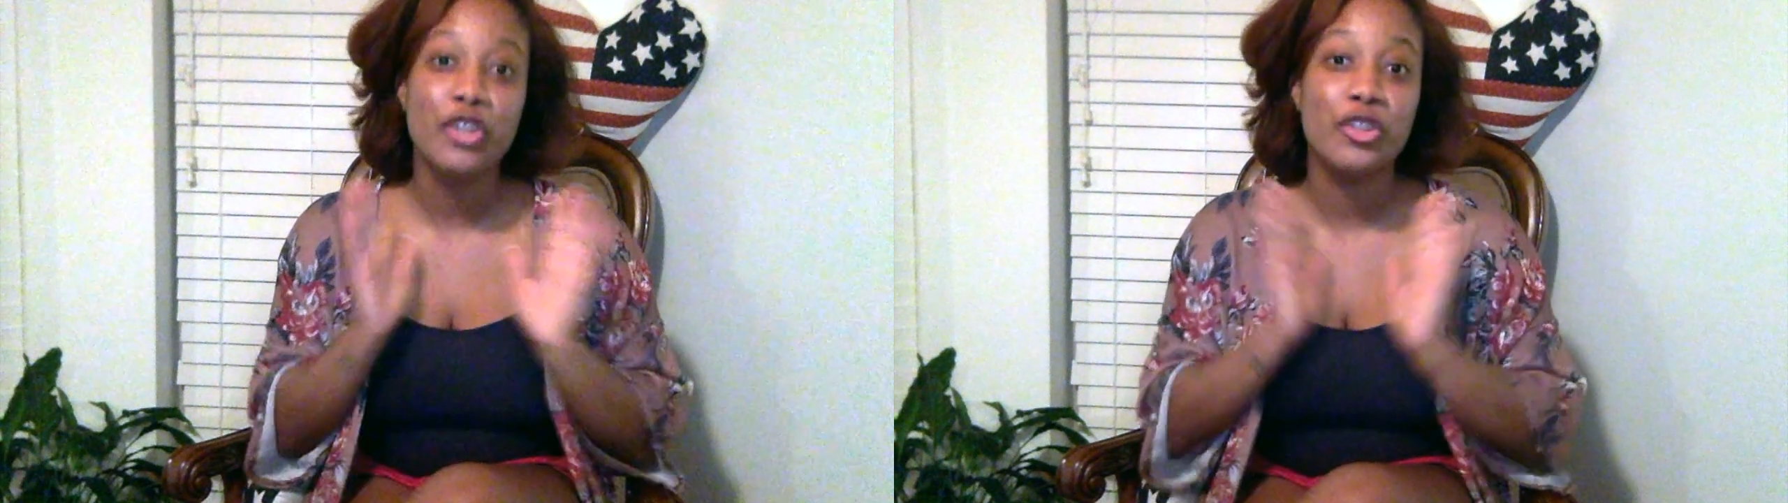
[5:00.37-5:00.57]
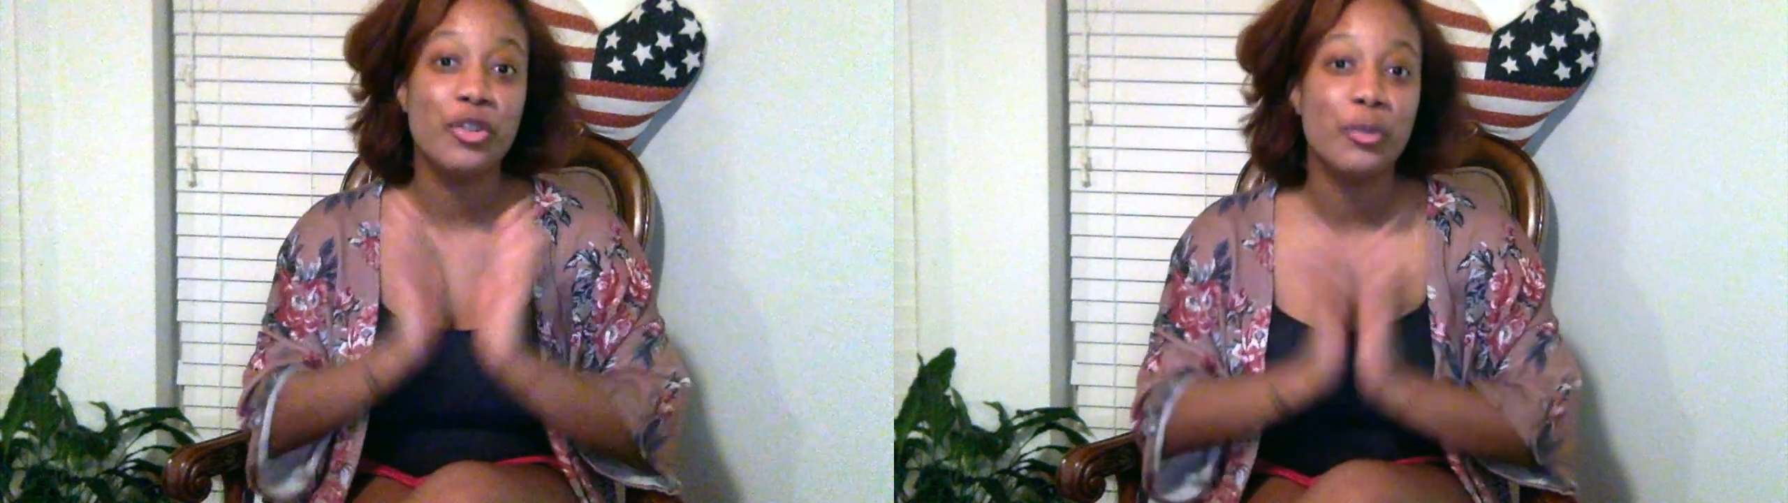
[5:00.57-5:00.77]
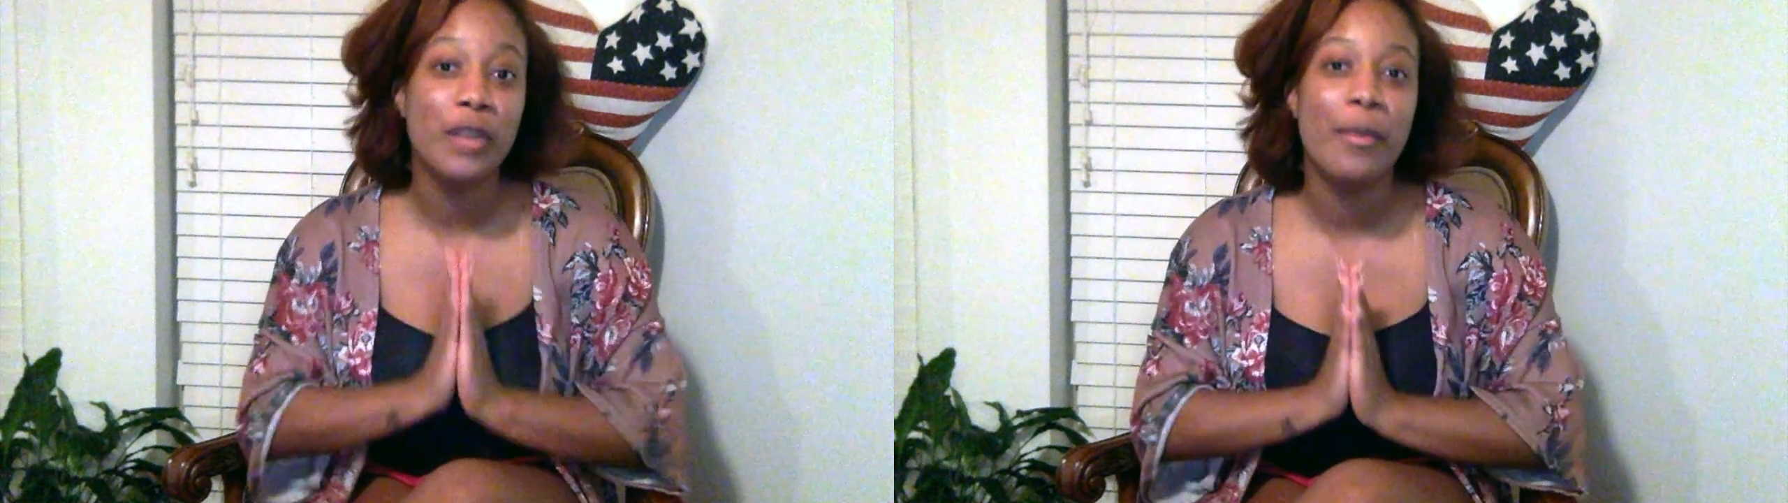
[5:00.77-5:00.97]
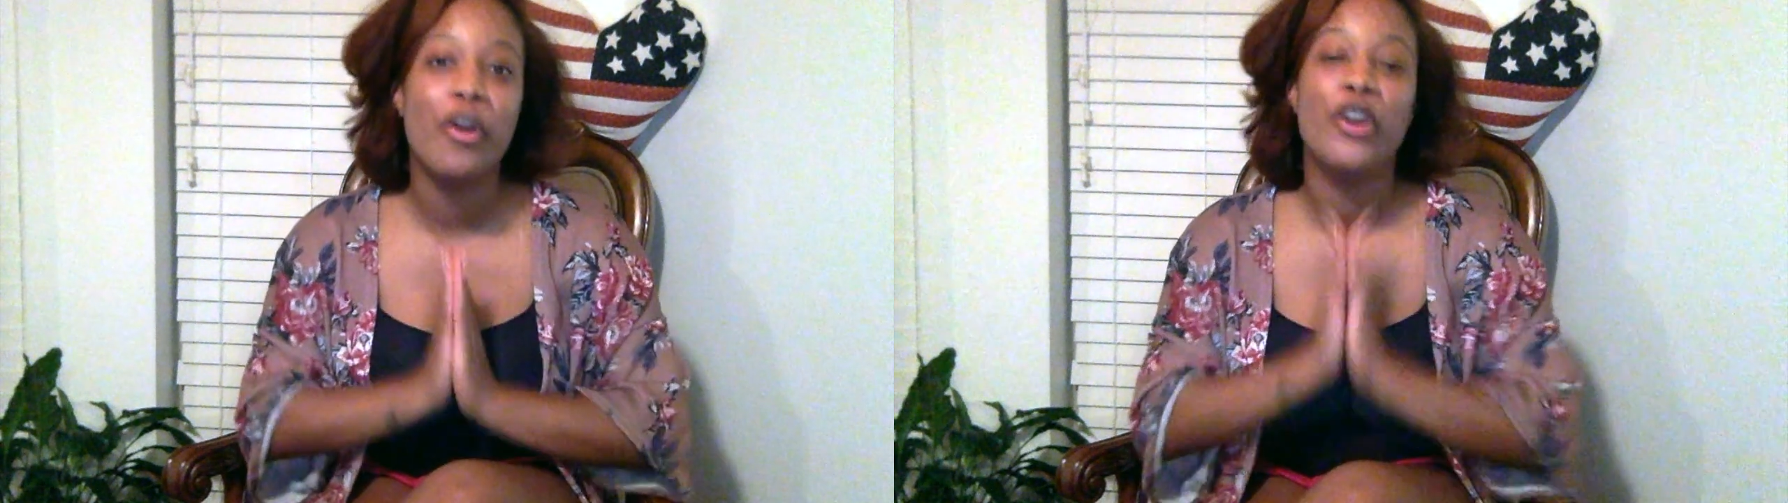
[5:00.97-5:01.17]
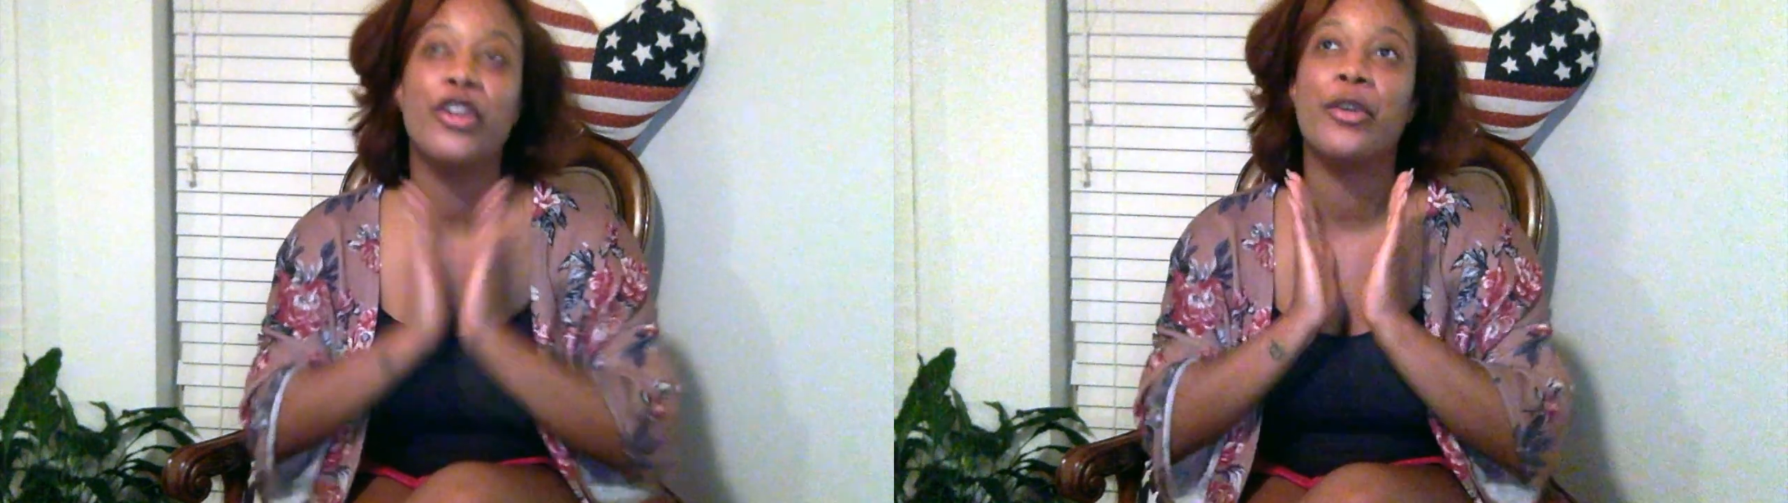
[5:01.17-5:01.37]
swim
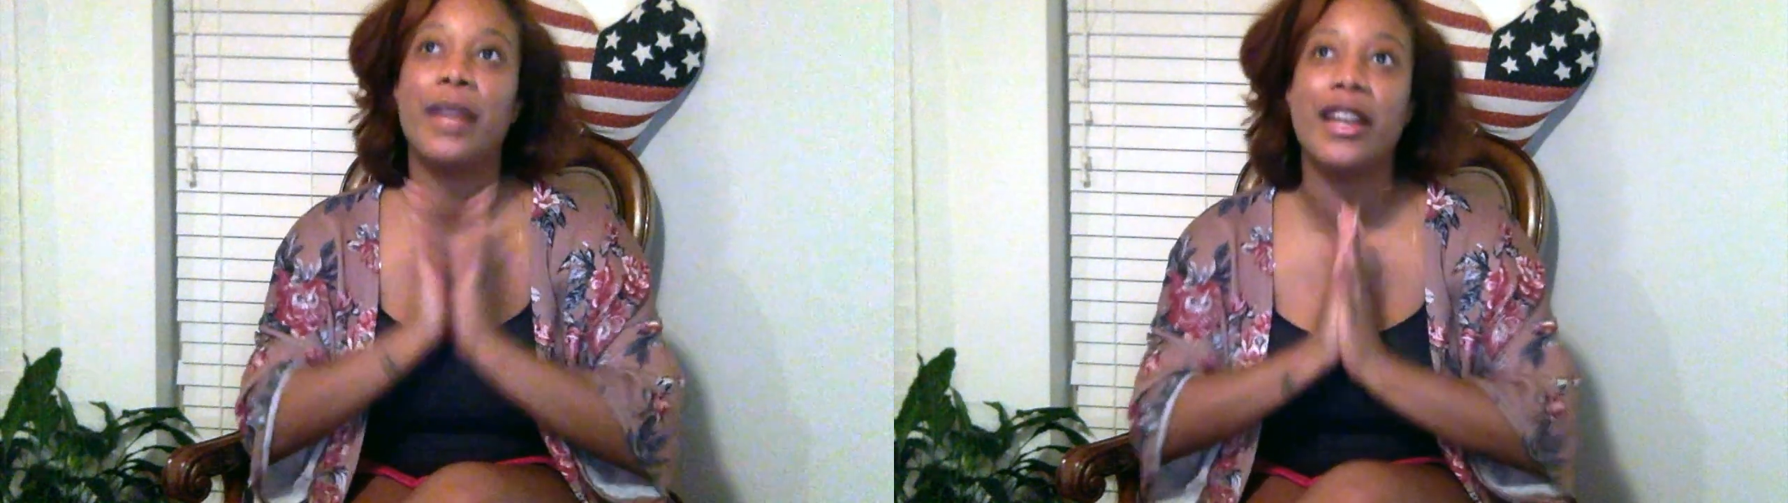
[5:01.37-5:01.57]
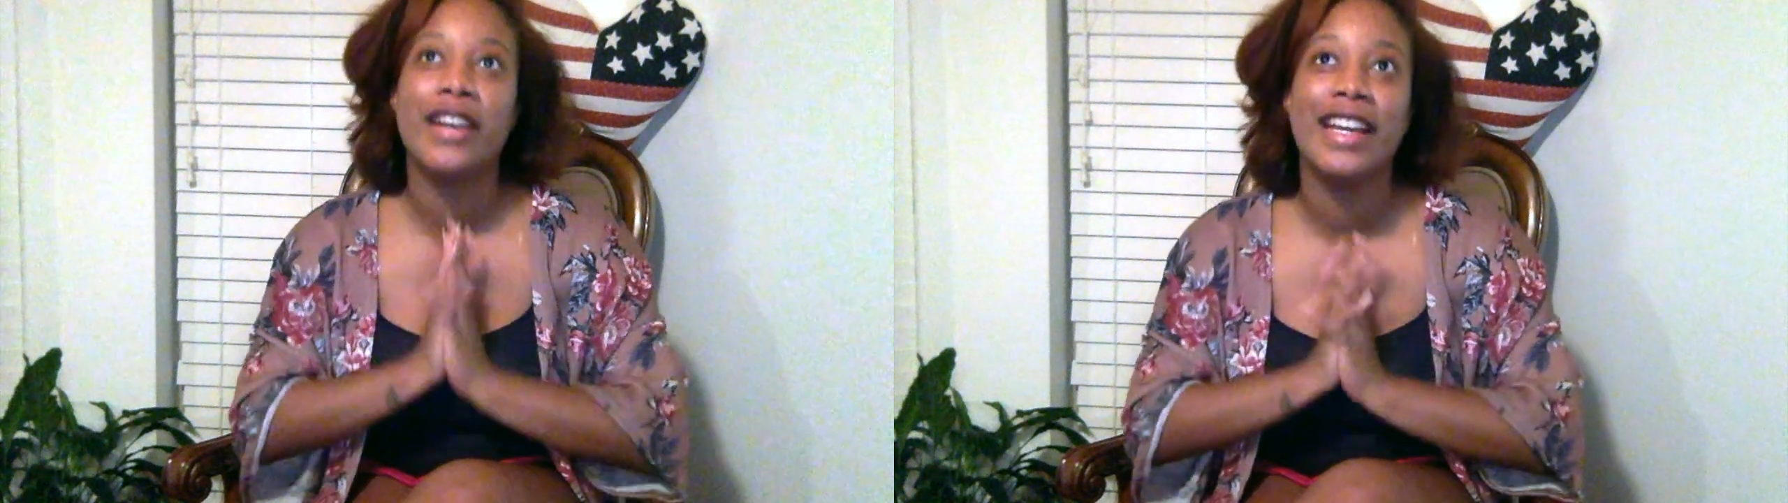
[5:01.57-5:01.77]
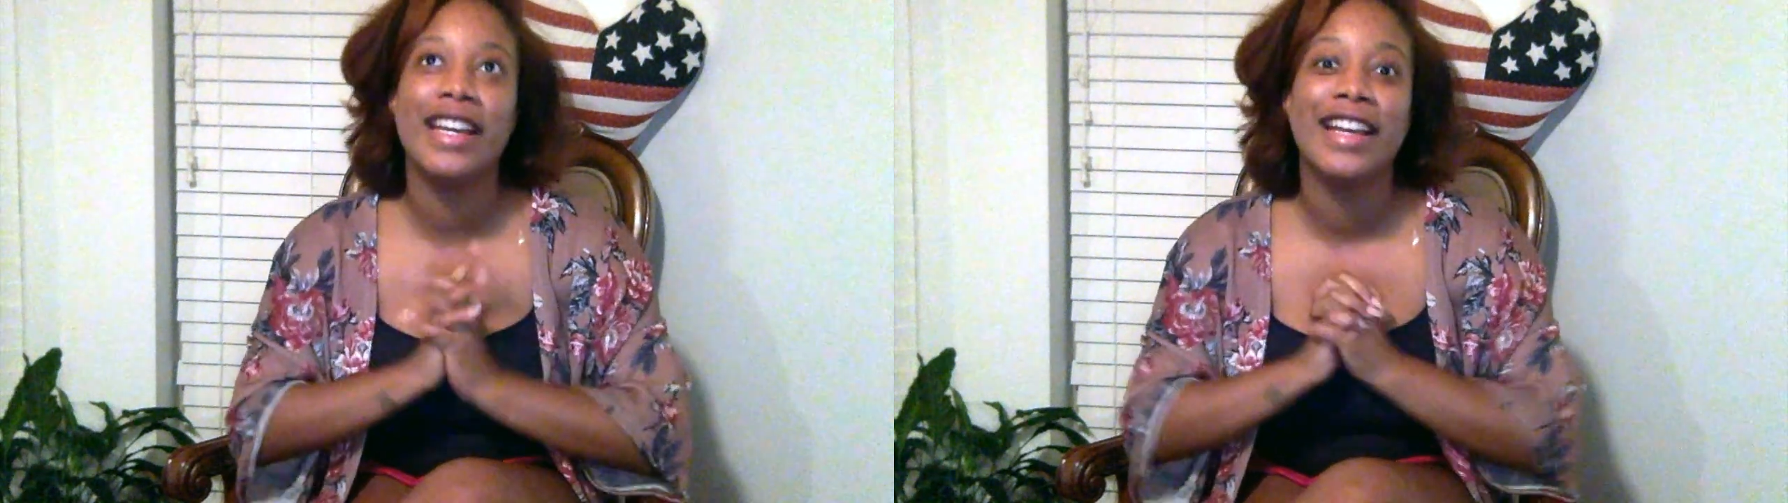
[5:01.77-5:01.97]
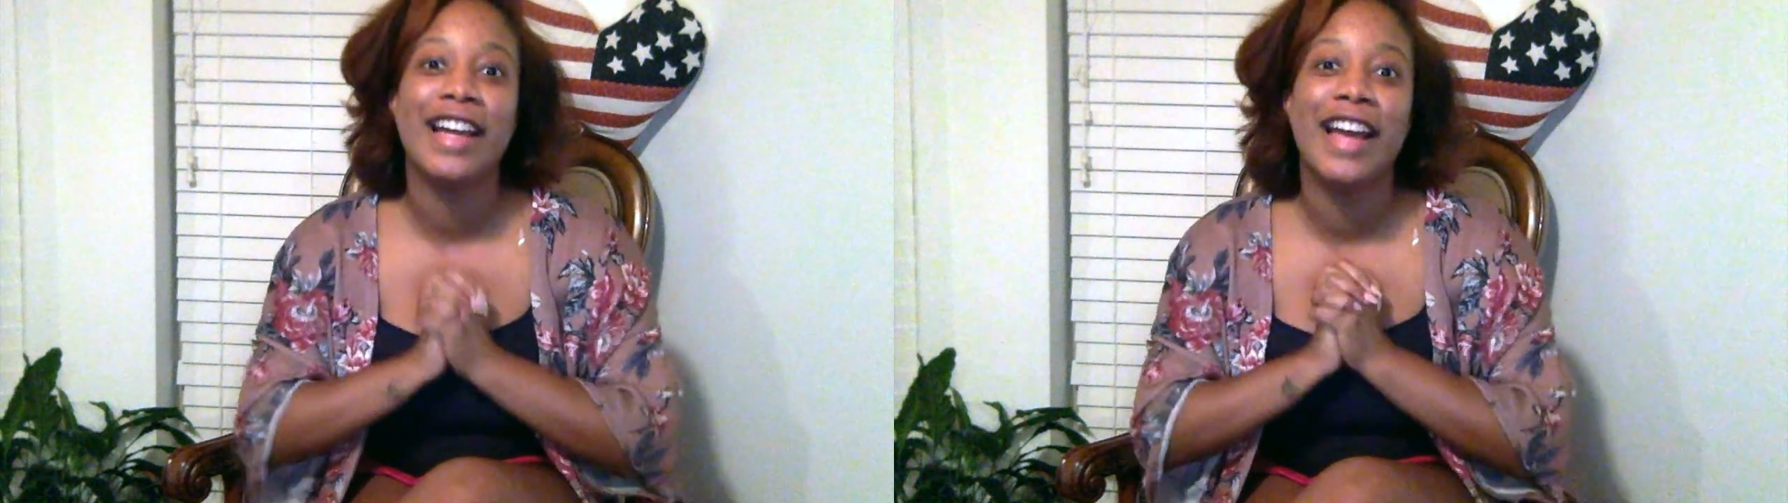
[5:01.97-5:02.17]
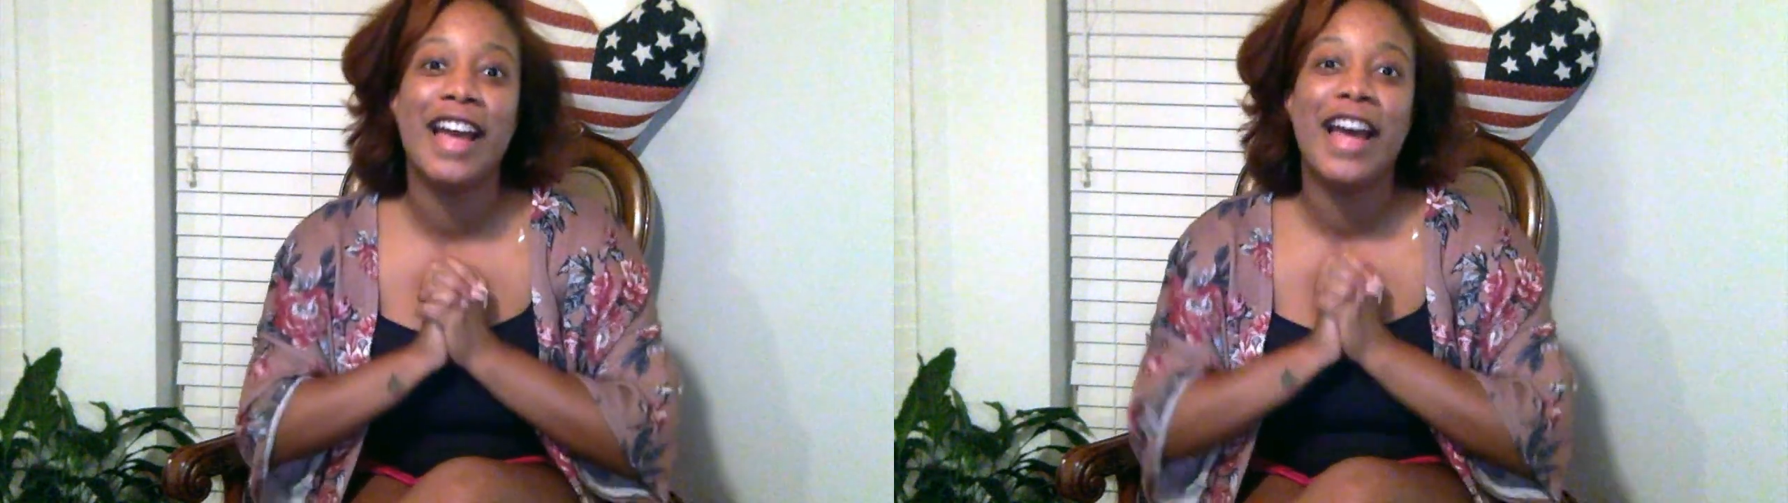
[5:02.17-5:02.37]
on your period.